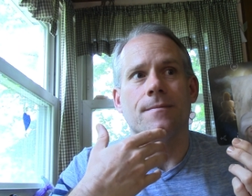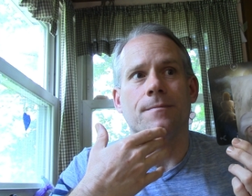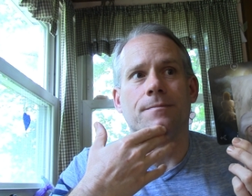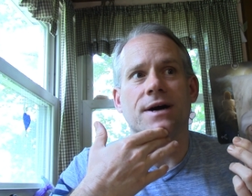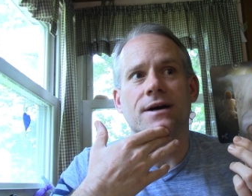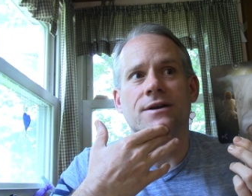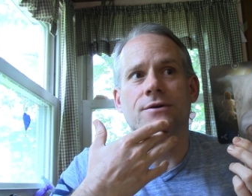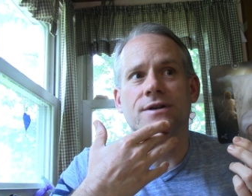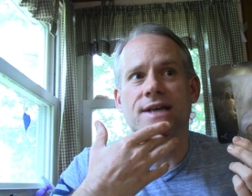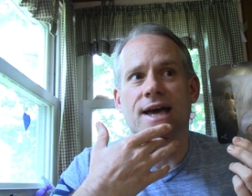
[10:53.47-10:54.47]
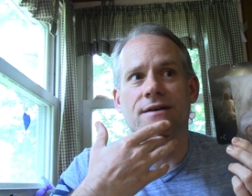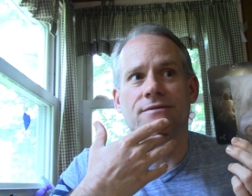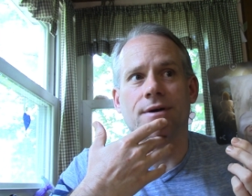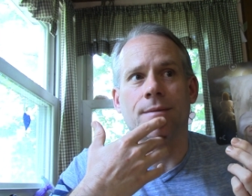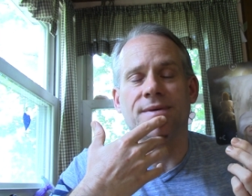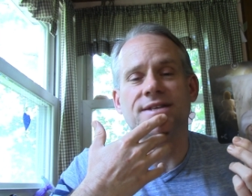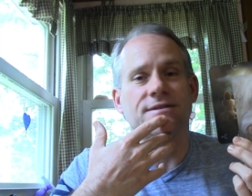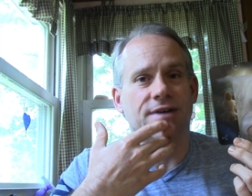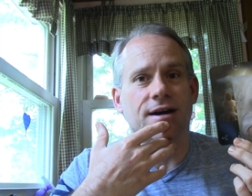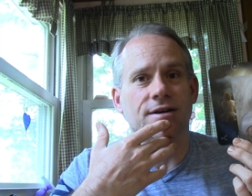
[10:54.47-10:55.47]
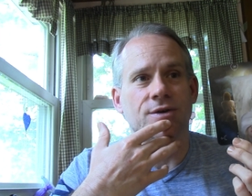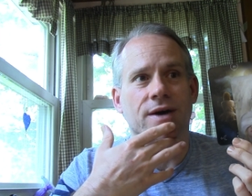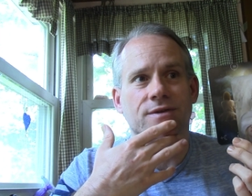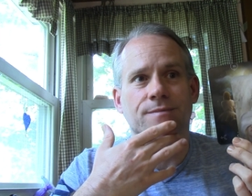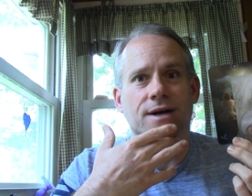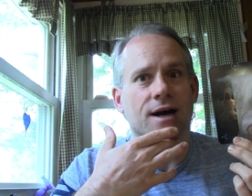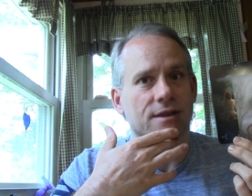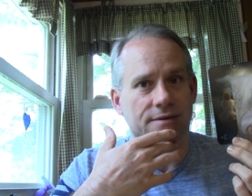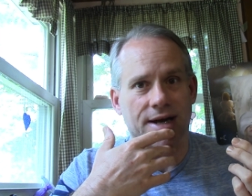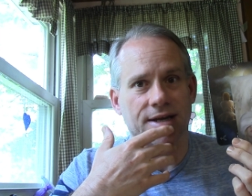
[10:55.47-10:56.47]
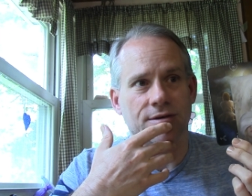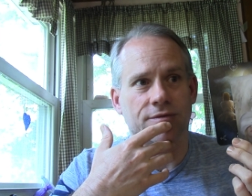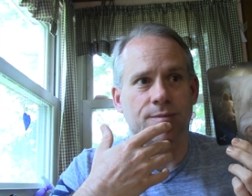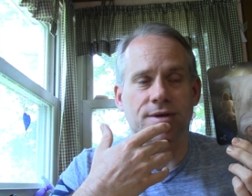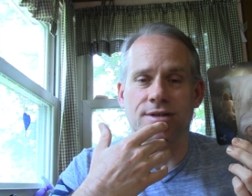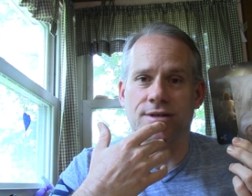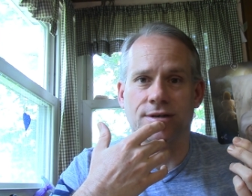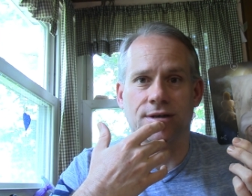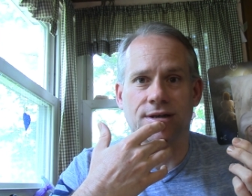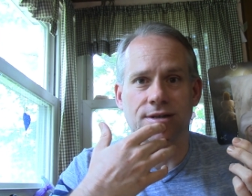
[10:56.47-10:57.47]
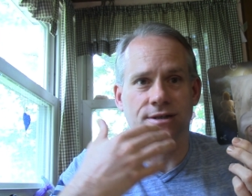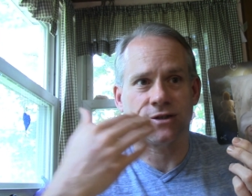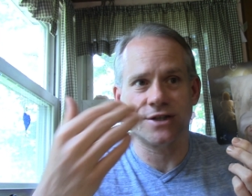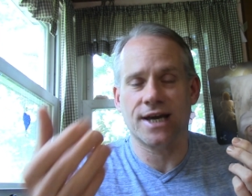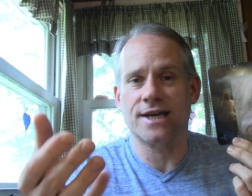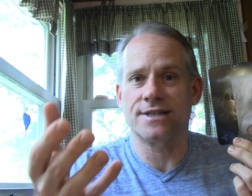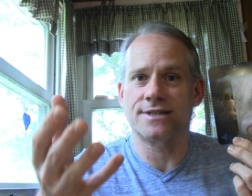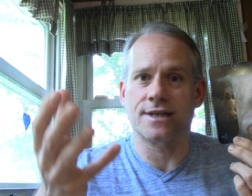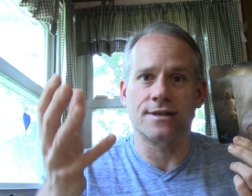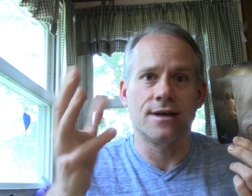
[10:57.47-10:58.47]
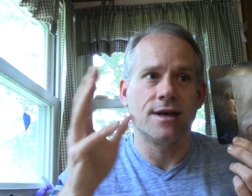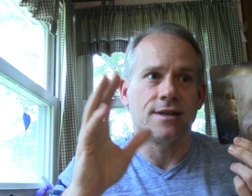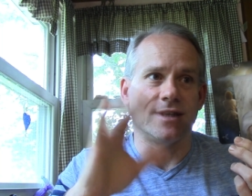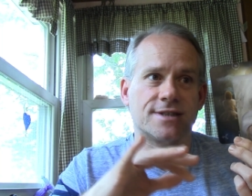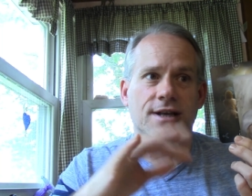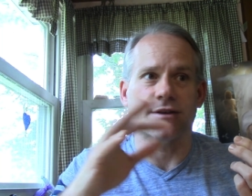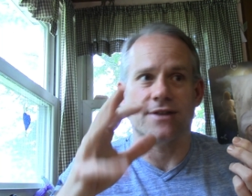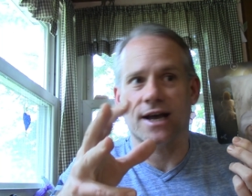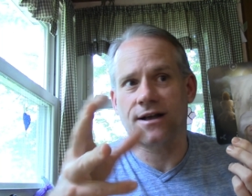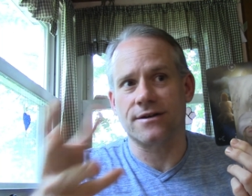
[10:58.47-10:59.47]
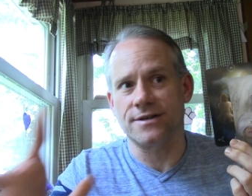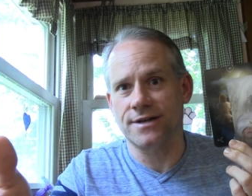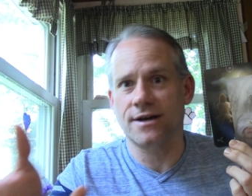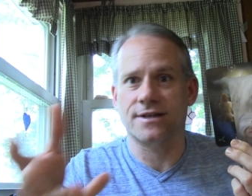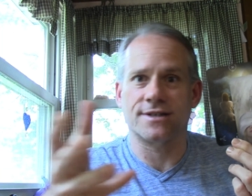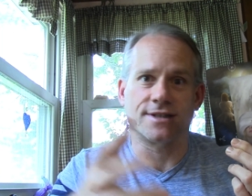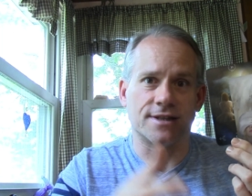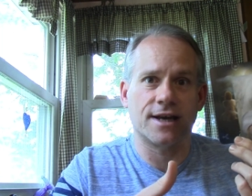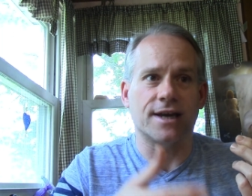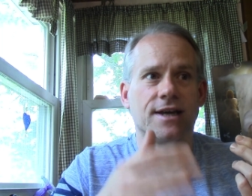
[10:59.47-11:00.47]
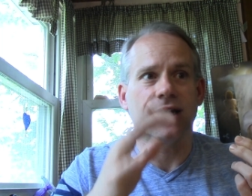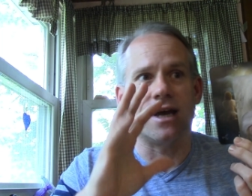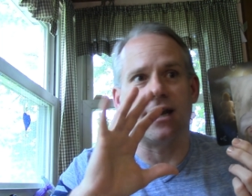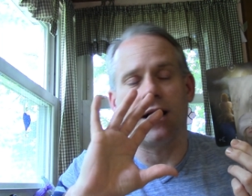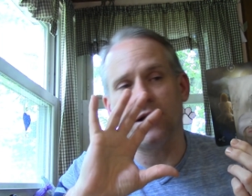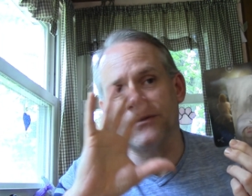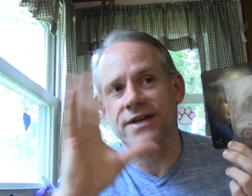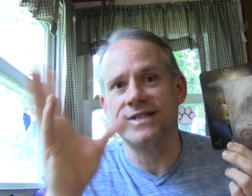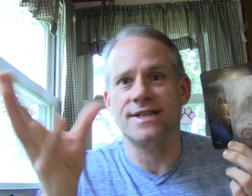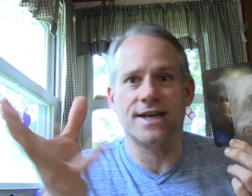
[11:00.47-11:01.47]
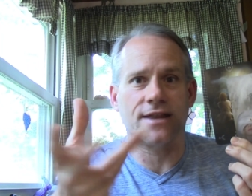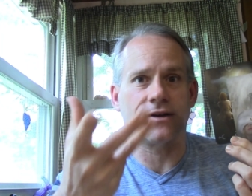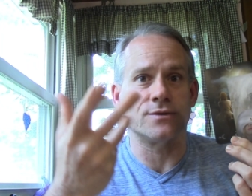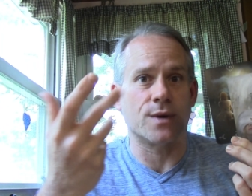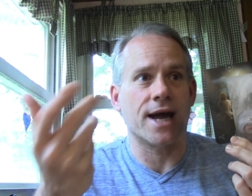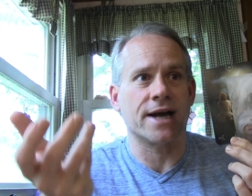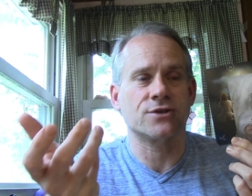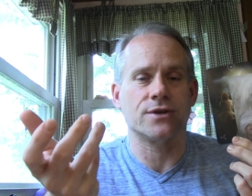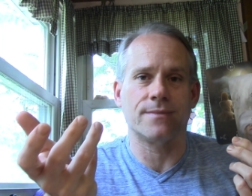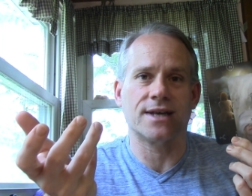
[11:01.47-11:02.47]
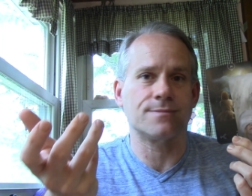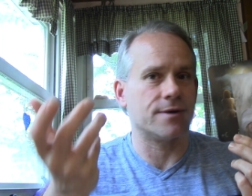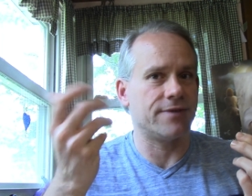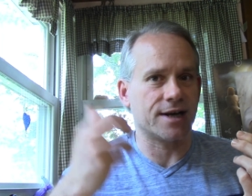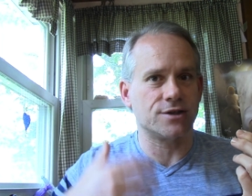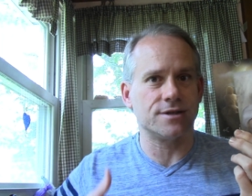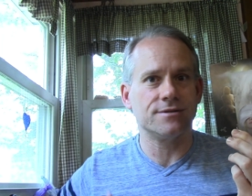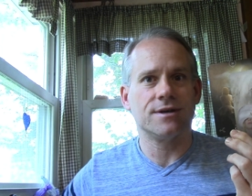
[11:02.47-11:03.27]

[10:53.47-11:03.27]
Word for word: But in order to have a piece of art, you have to put color on it. You have to put shades and this color and that color and darkness and light. And all of that together is what actually makes perfection